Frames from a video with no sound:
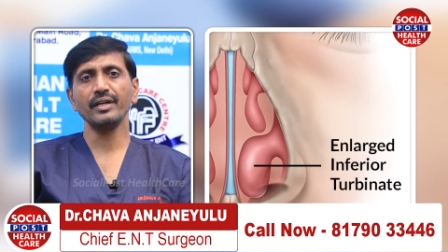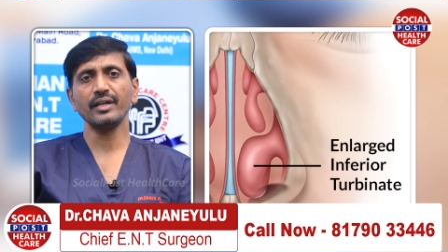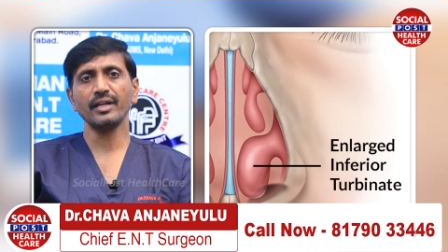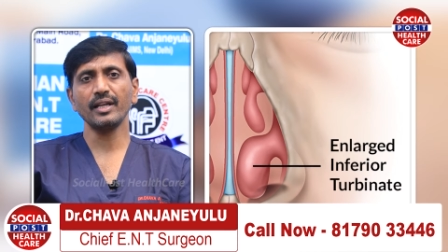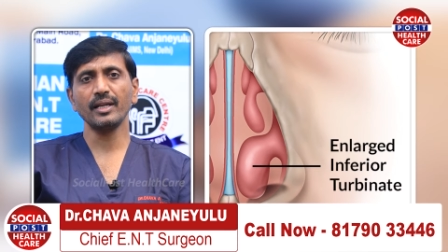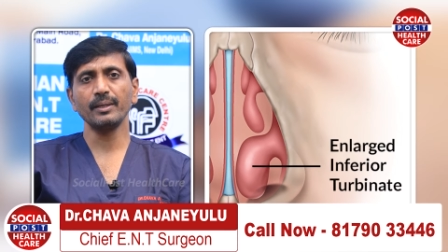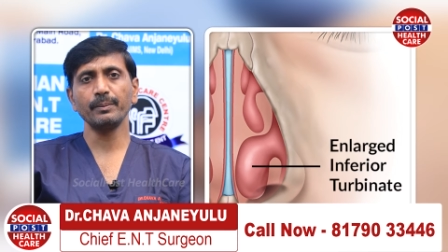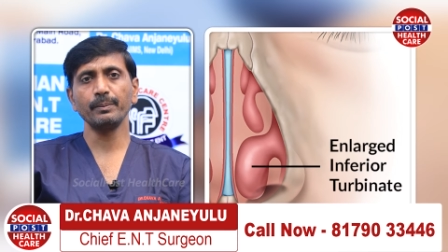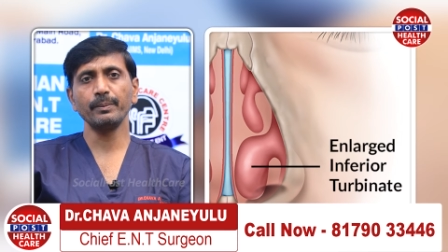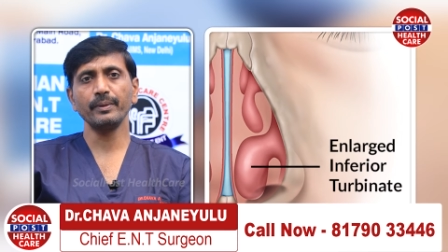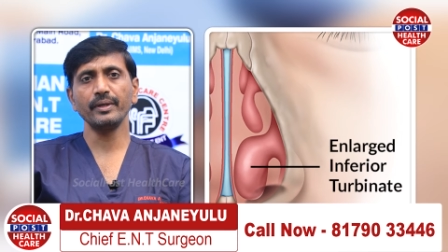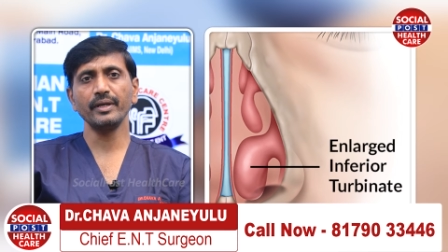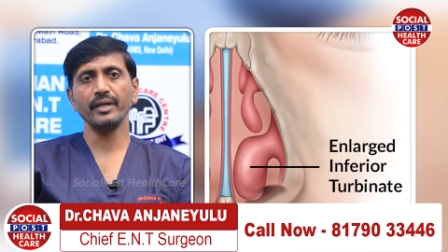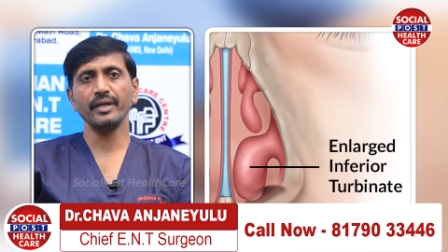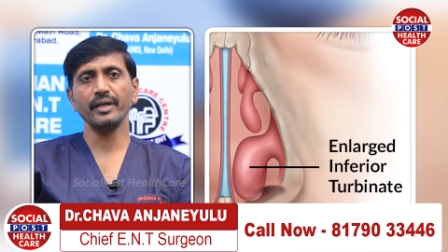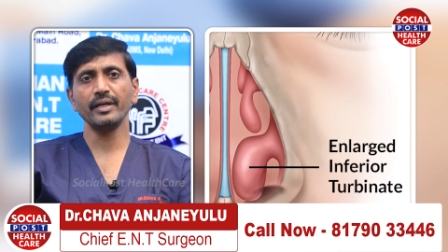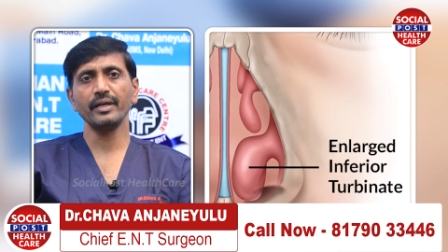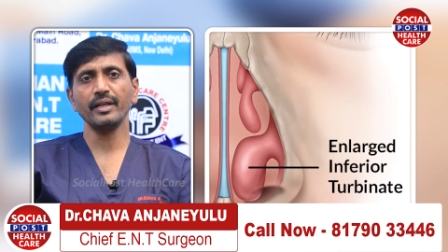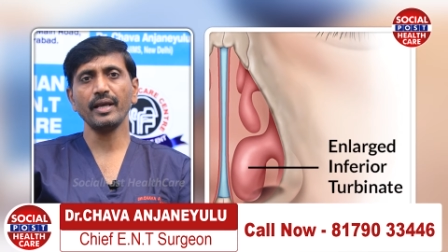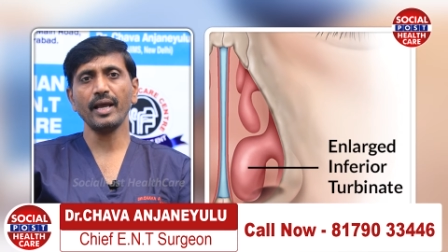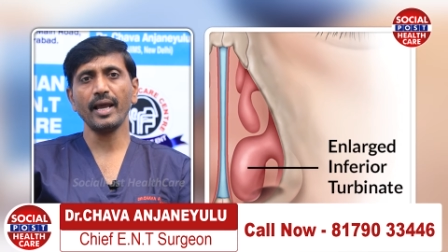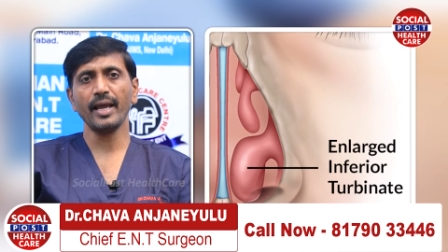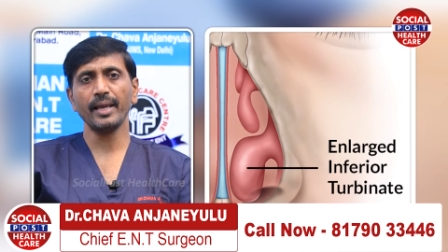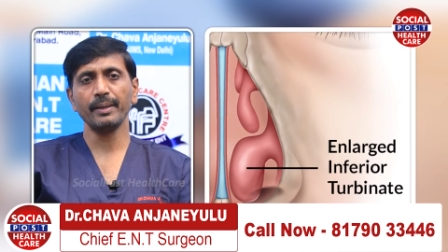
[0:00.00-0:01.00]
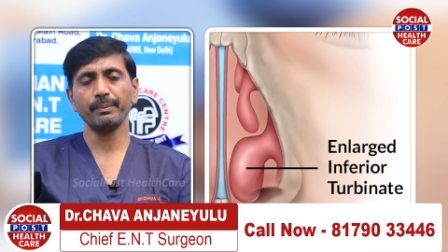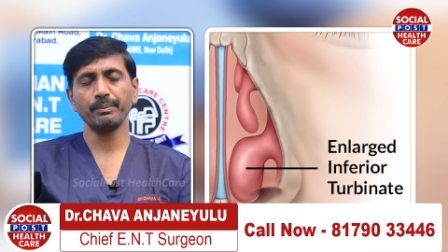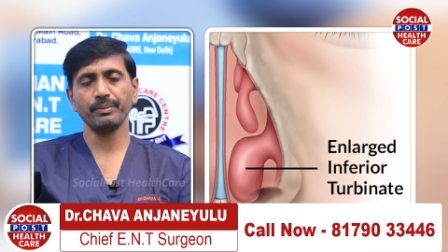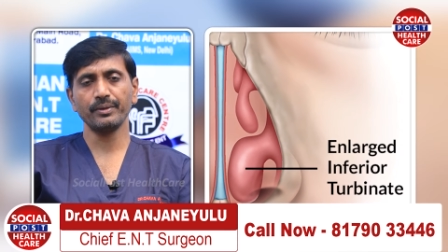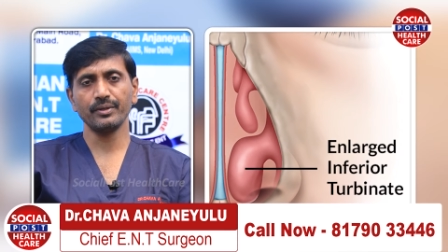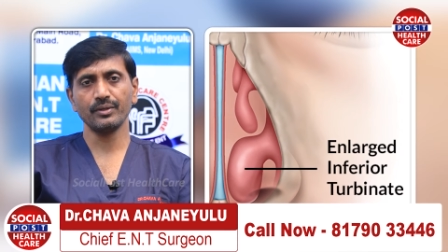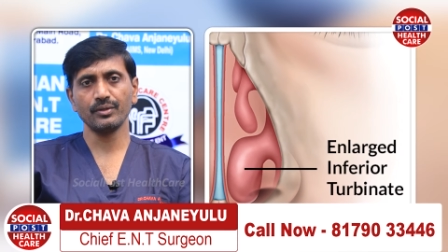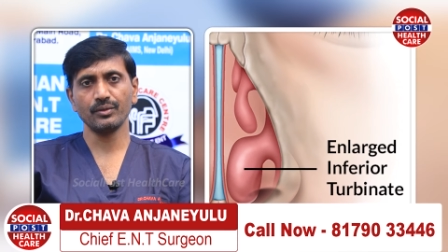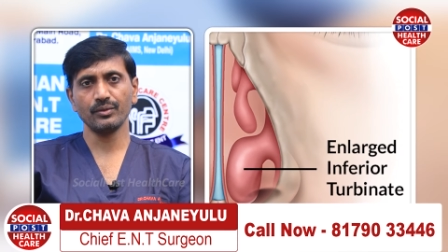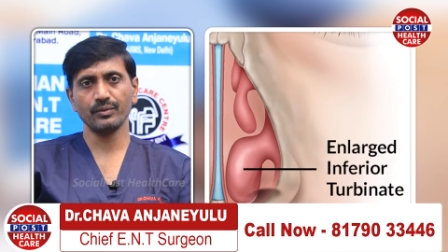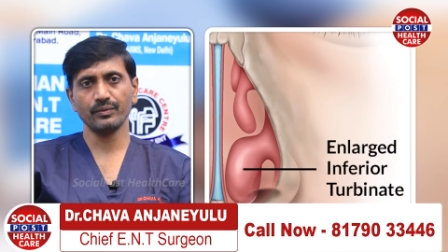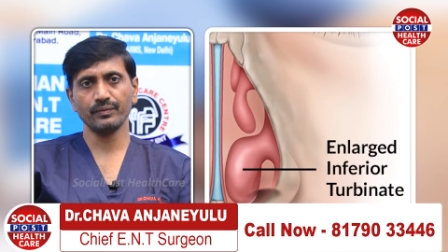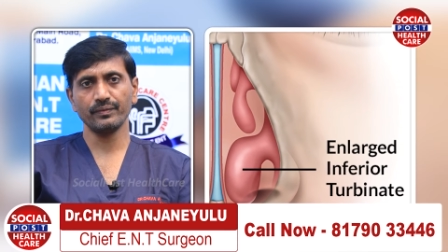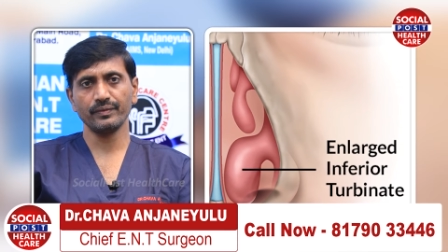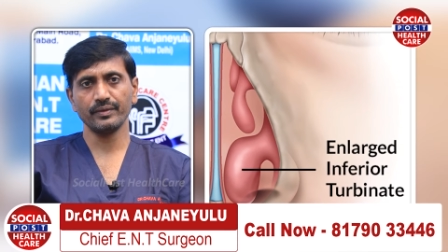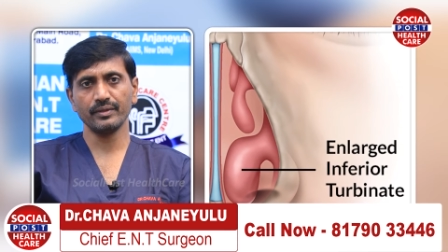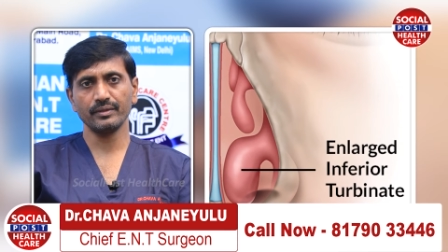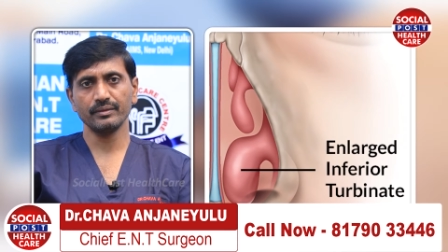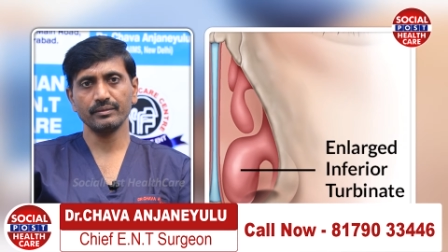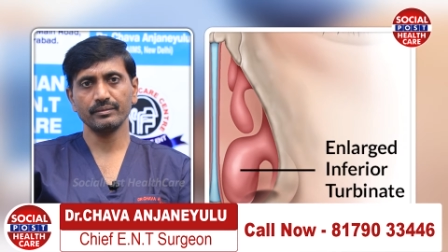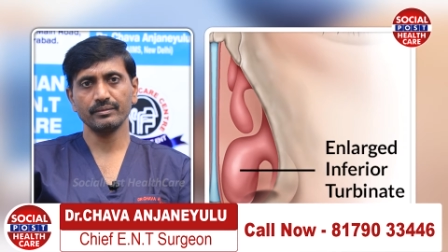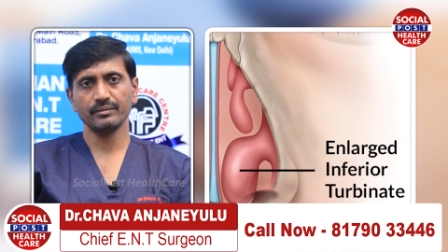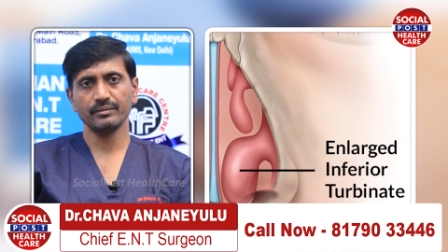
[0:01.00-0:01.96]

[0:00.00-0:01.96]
turbinate hypertrophy.